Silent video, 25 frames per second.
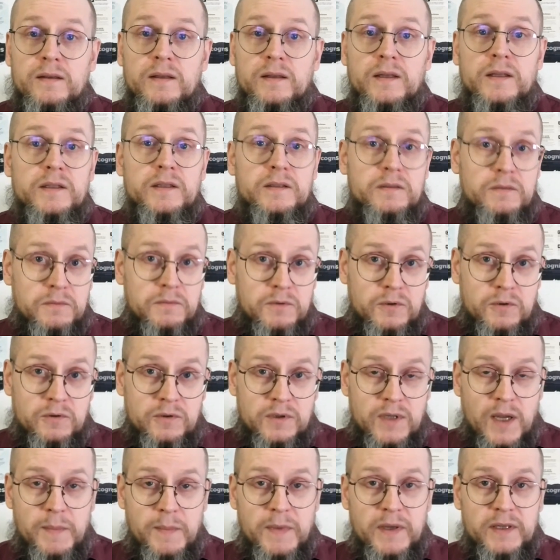least to
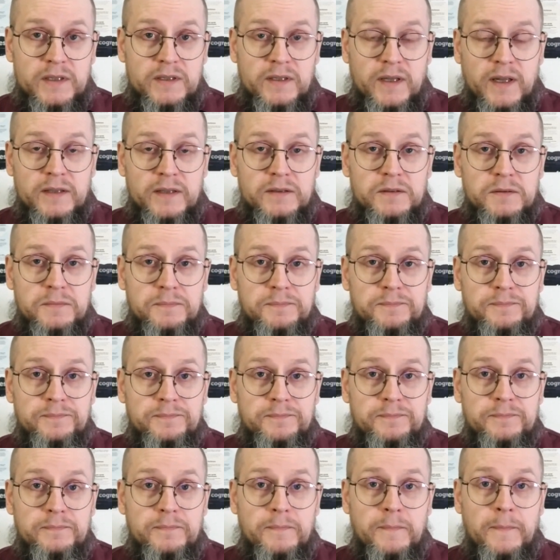some extent.
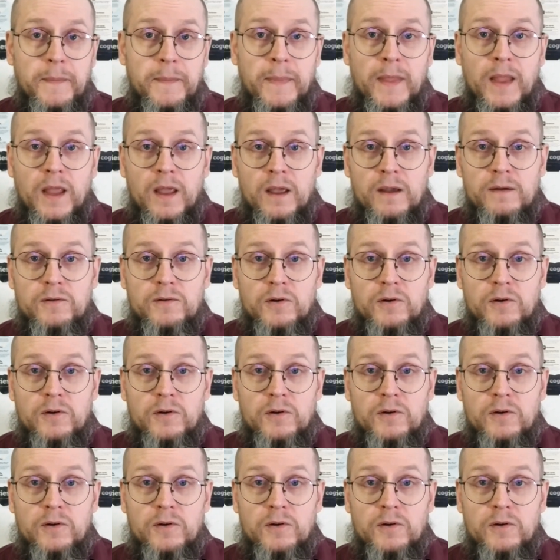For